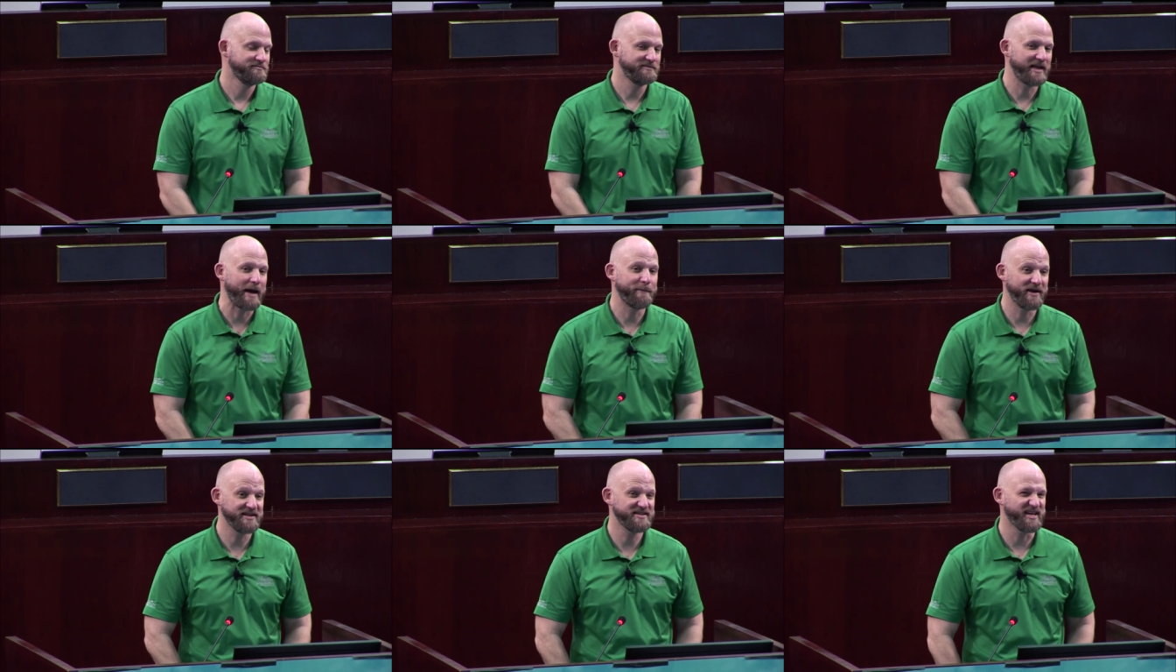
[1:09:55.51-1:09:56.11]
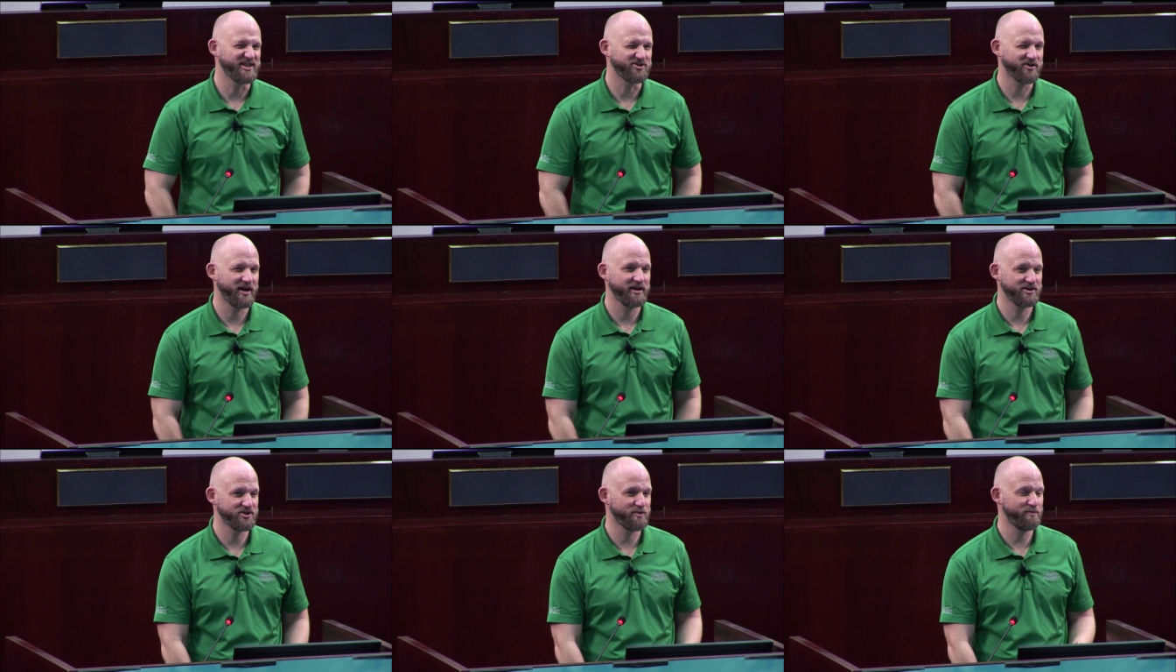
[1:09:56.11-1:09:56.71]
That makes sense,
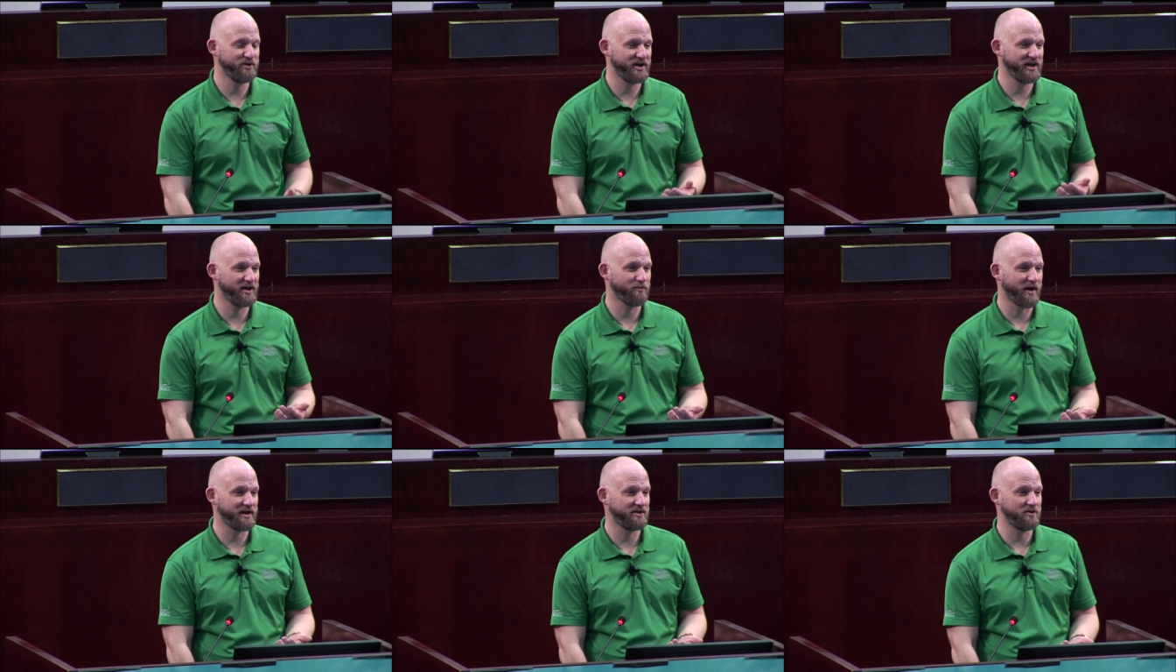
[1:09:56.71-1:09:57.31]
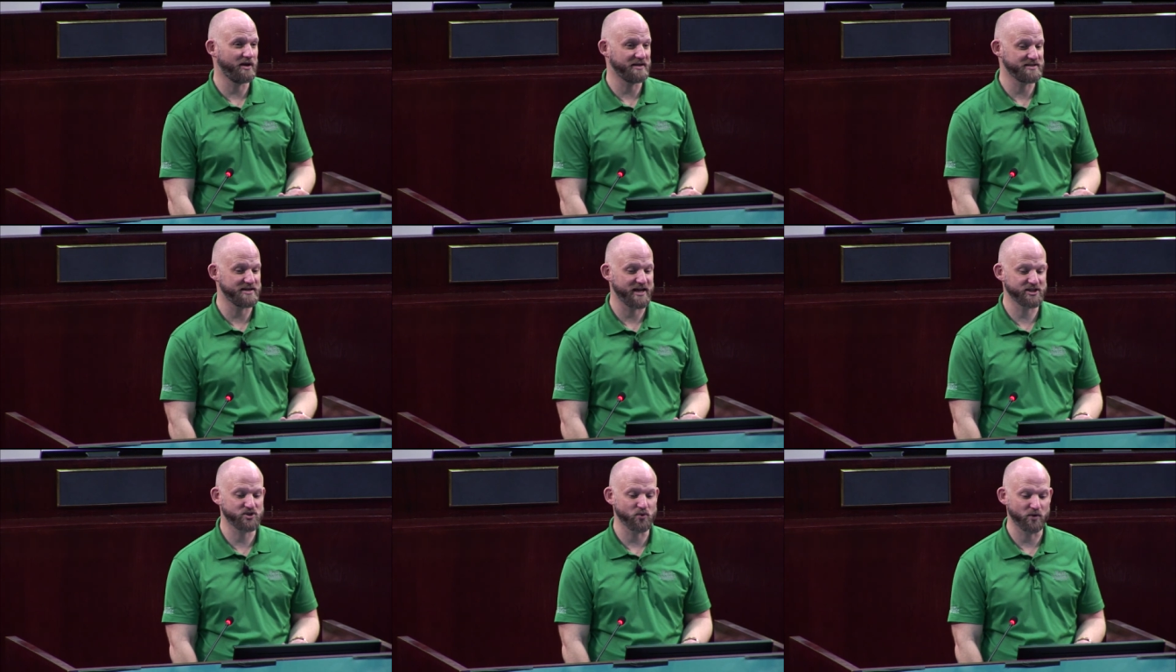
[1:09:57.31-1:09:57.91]
right? Because you're putting it right as a
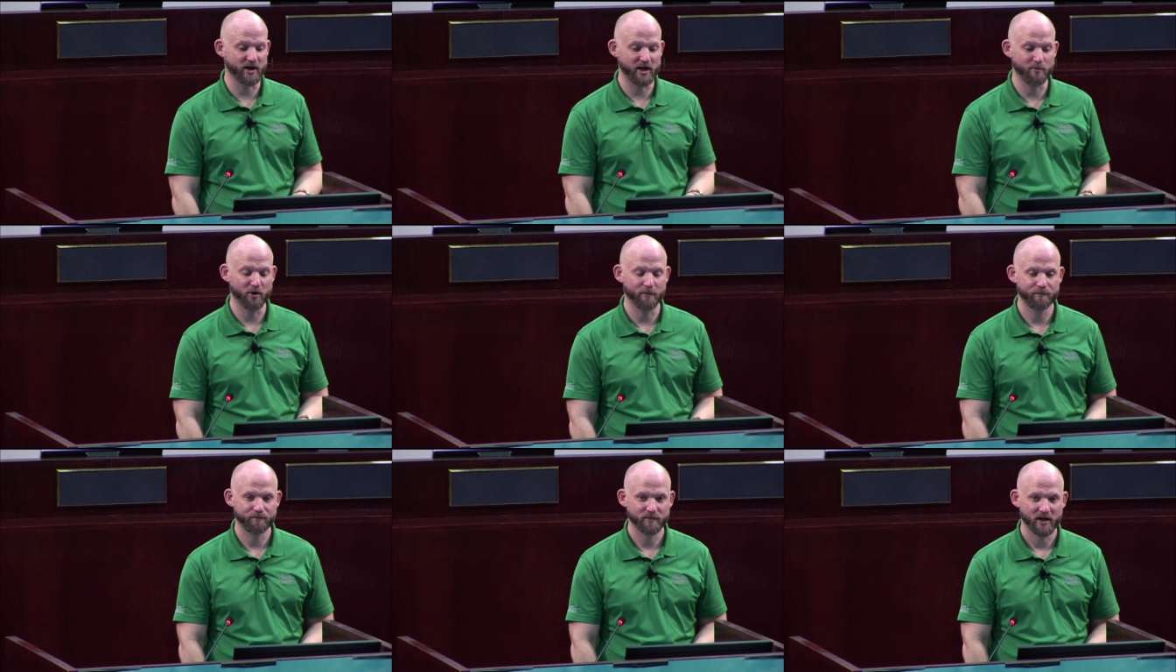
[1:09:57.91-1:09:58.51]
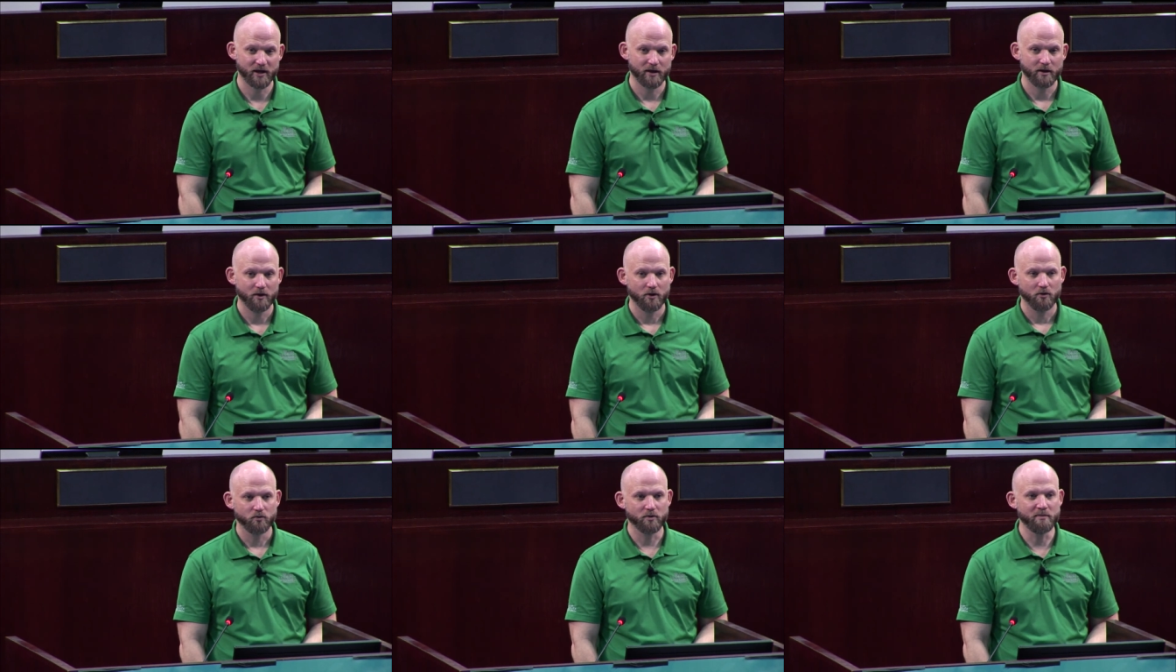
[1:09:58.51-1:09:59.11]
next door neighbor.
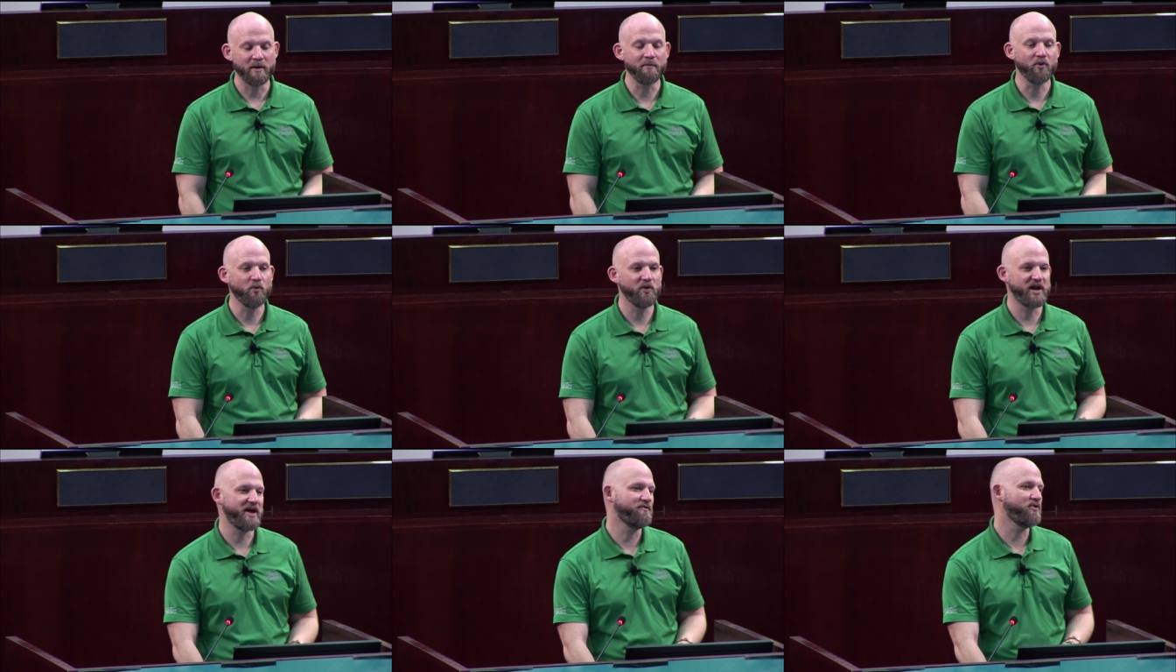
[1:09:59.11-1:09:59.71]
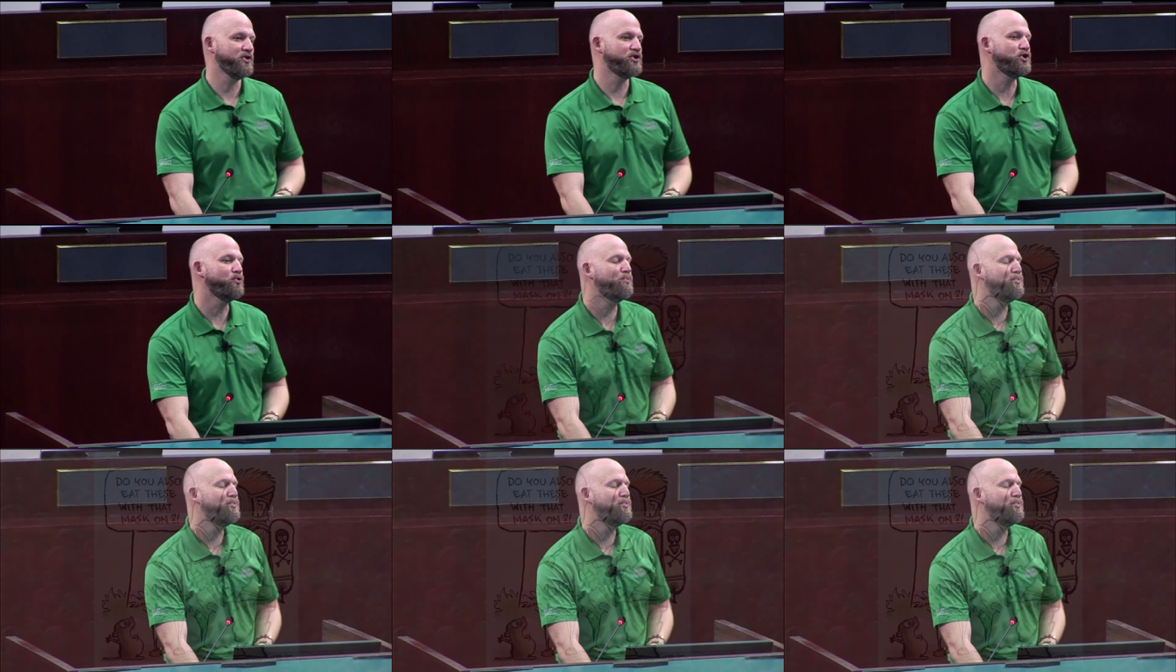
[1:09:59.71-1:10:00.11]
Remember, whatever you